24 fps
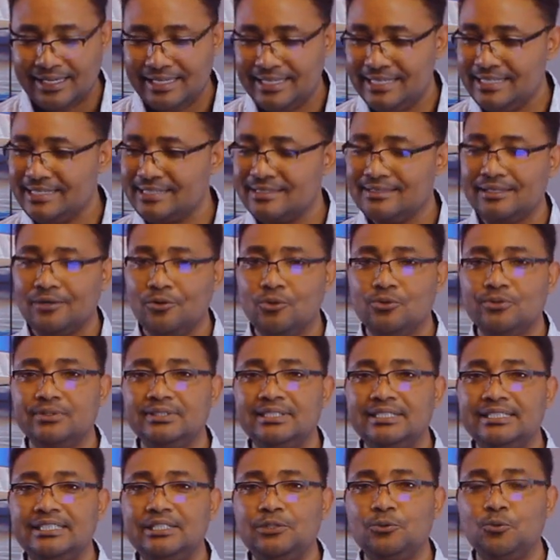He's the
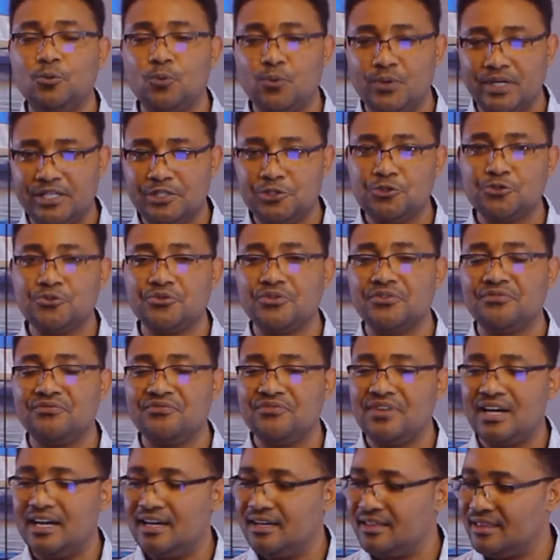only way to the
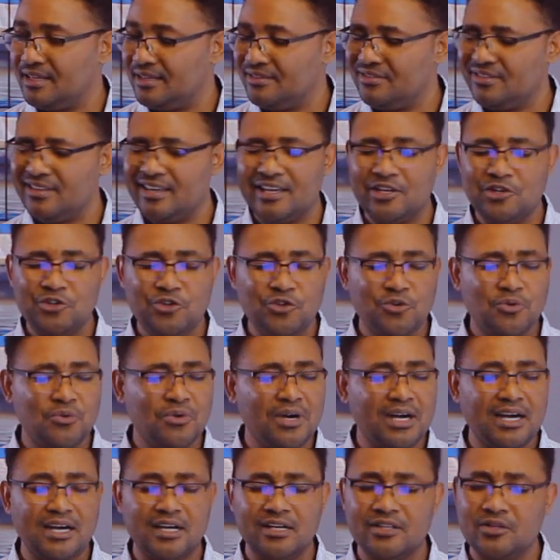Father. There are
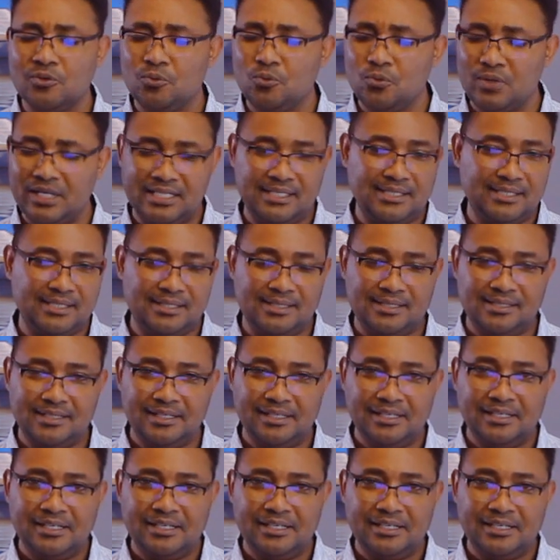no other ways.